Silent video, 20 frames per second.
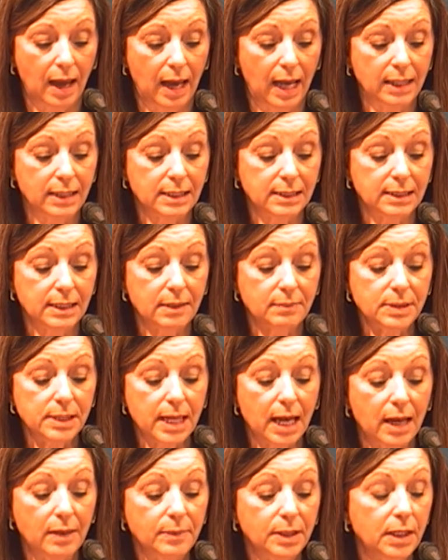At the same
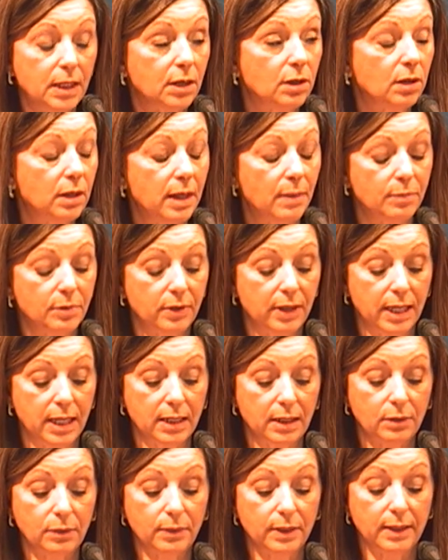time, he
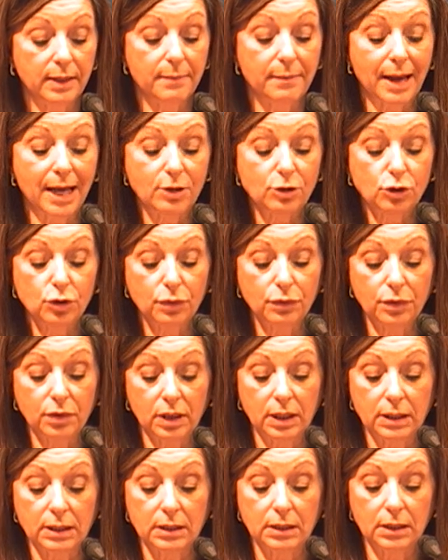collaborated with the Maggio
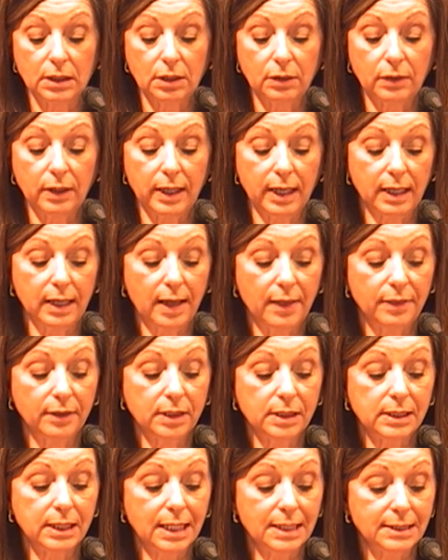Fiorentino and other
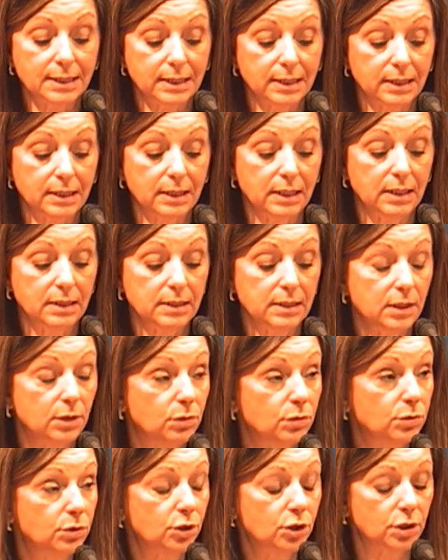Tuscan
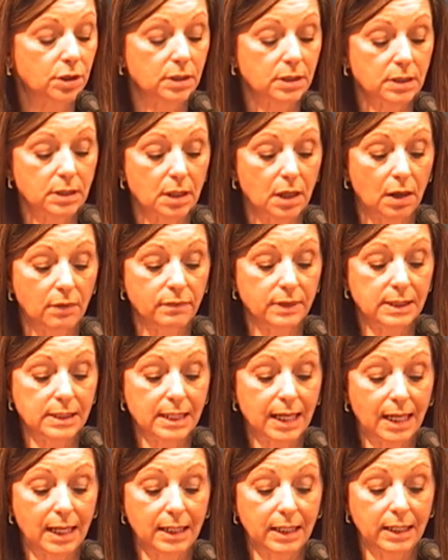institutions of
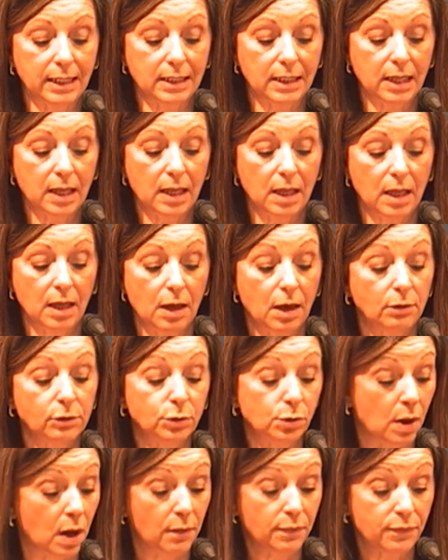Italian
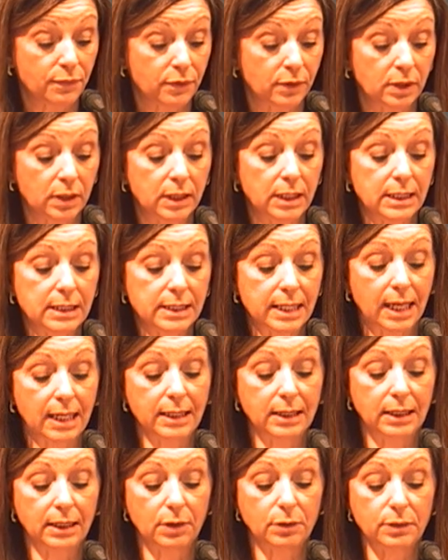to offer
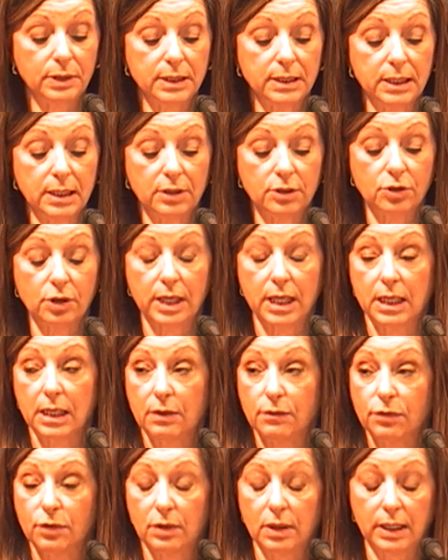Italian linguistic
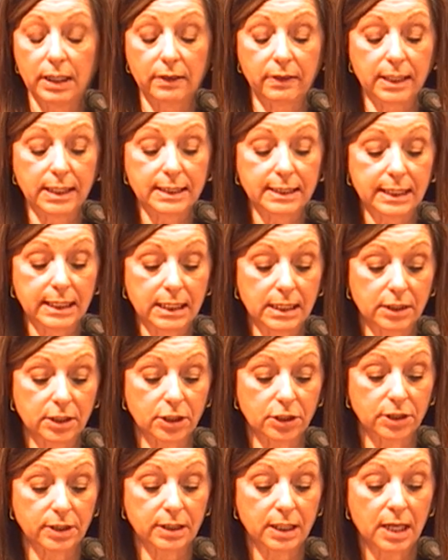training for lyric
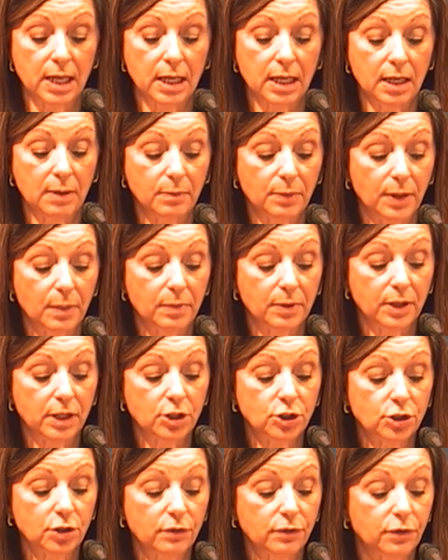singers in
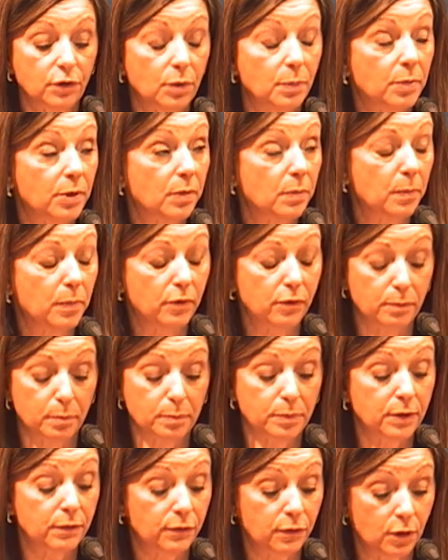preparation for per
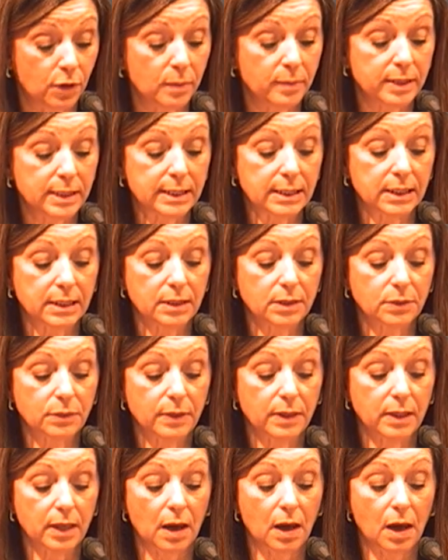performances
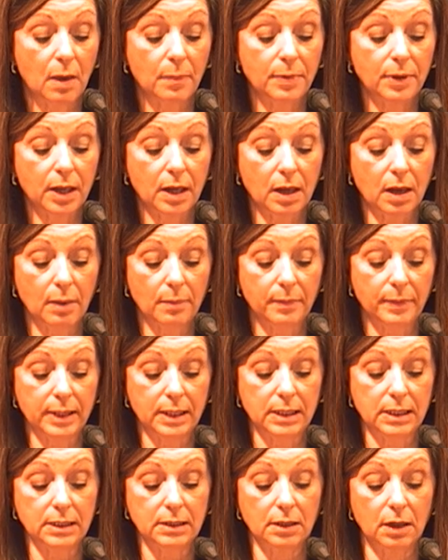with the opera
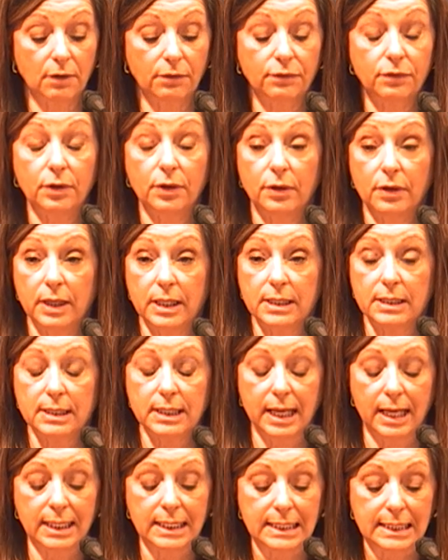companies of Florence
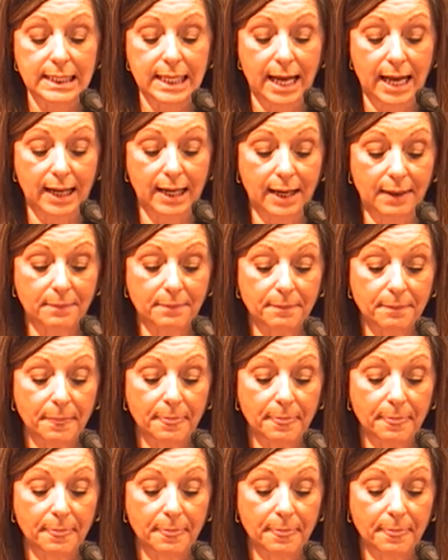and Siena.